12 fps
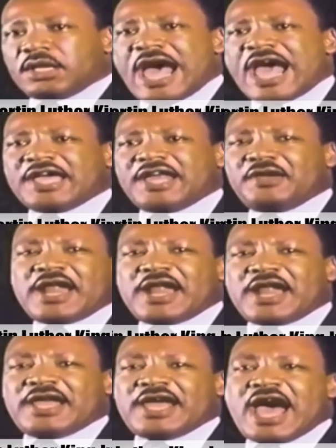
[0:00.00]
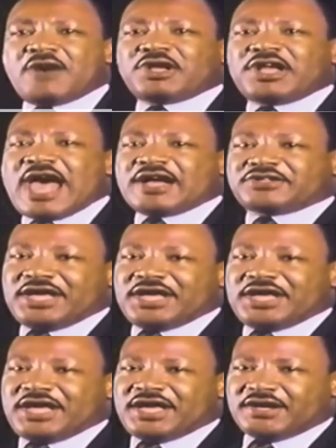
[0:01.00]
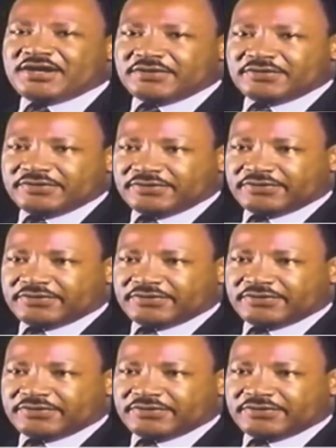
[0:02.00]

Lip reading: Like anybody, I would like to live